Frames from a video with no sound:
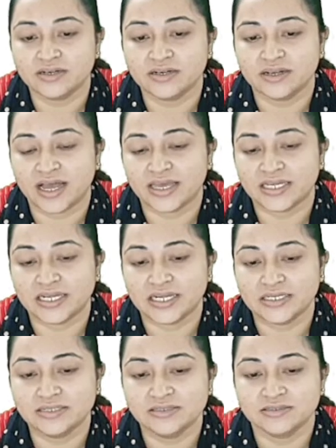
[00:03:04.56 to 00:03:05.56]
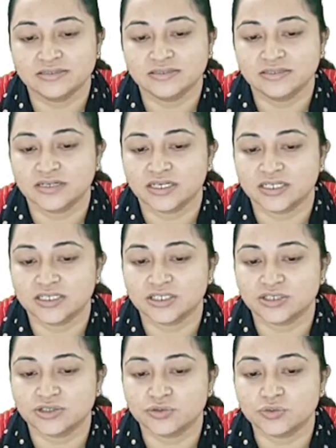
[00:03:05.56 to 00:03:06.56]
I and n.
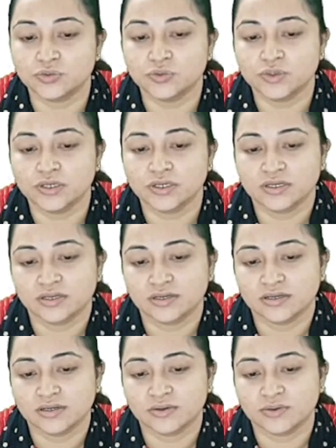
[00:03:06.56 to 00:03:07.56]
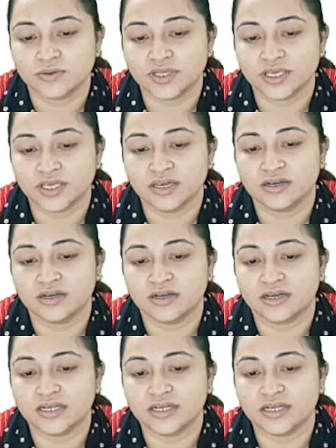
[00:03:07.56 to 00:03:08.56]
Condition true. Okay,
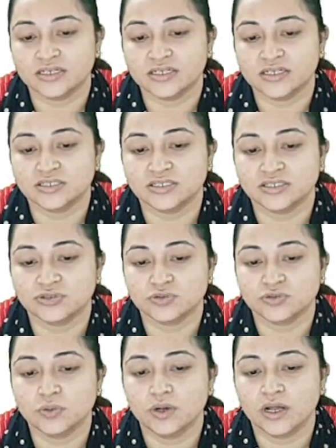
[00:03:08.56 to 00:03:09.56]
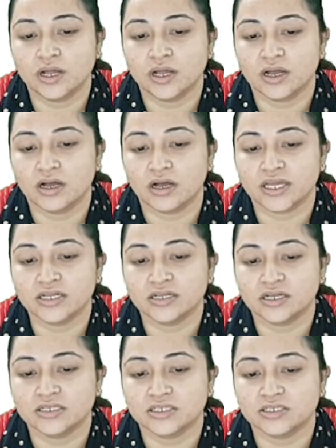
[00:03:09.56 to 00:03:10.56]
again condition is true. Again
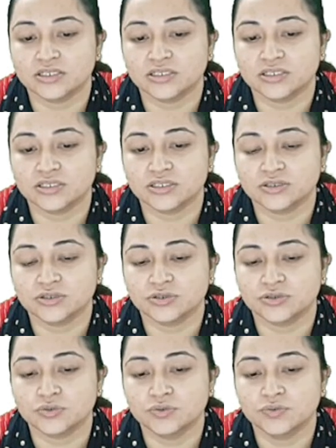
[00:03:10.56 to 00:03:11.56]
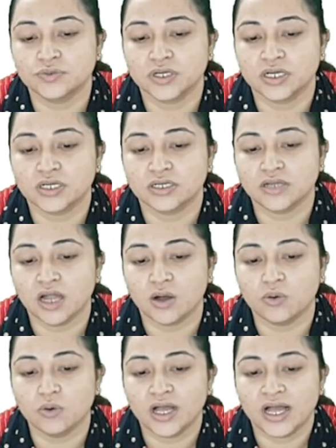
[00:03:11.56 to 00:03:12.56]
condition is true.
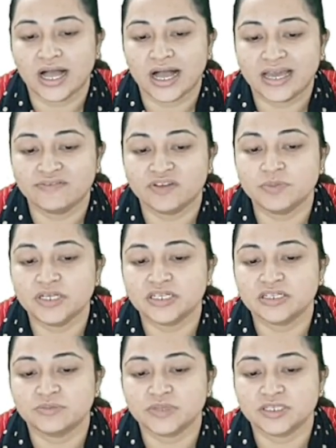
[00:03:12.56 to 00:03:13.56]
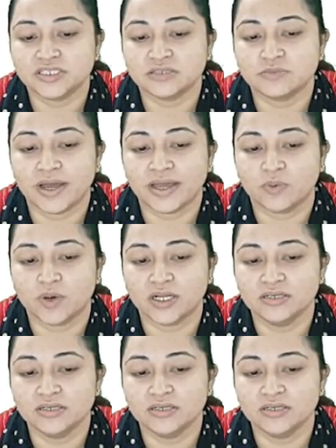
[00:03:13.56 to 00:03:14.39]
Now I will be incremented by 1.